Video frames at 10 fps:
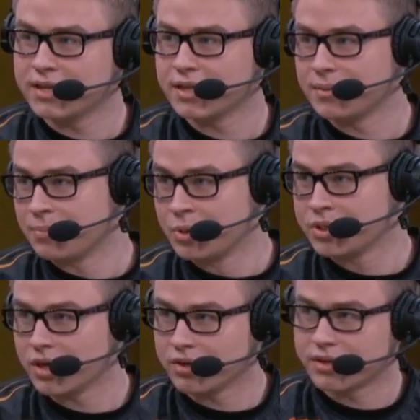They push
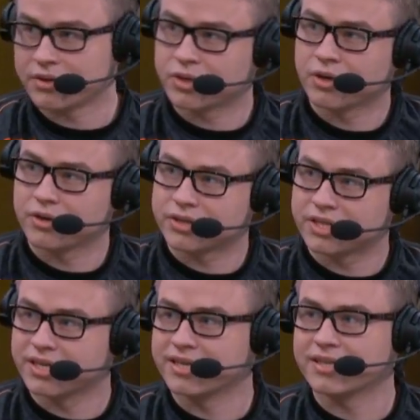out their jungler
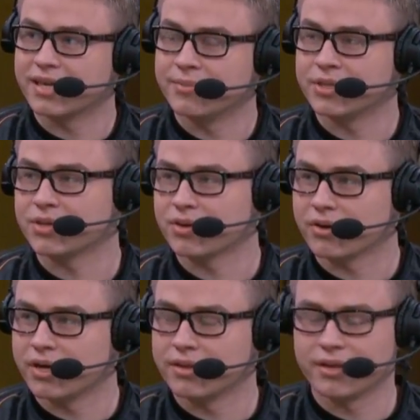sitting in the enemy jungler,
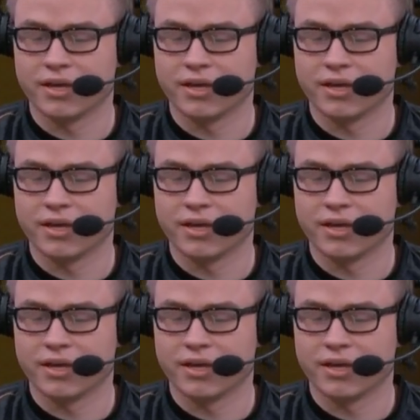and